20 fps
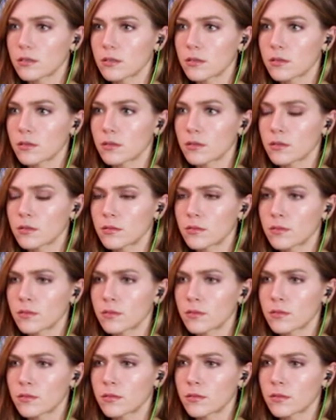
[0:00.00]

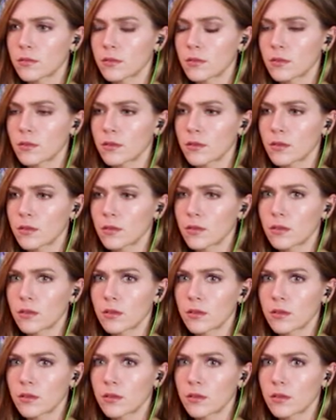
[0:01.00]

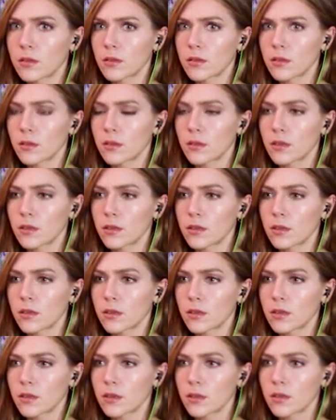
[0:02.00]

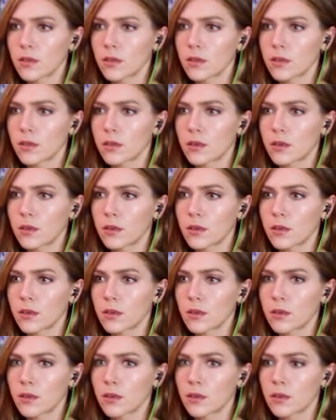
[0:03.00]

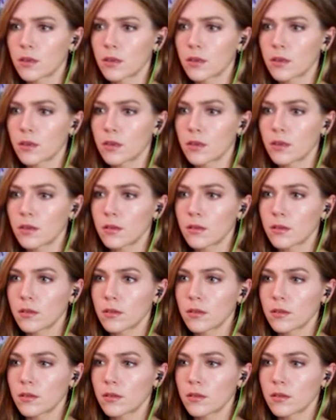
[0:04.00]

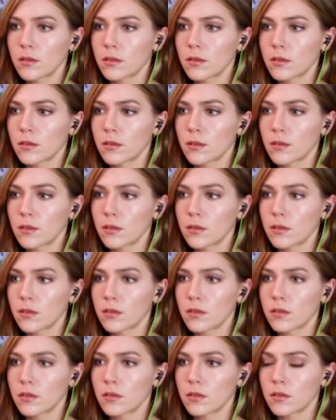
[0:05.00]

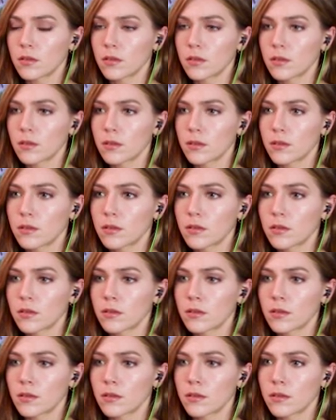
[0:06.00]

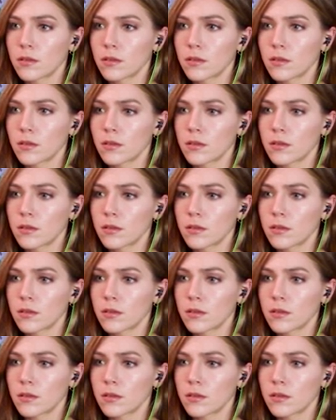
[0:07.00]
(no one is talking)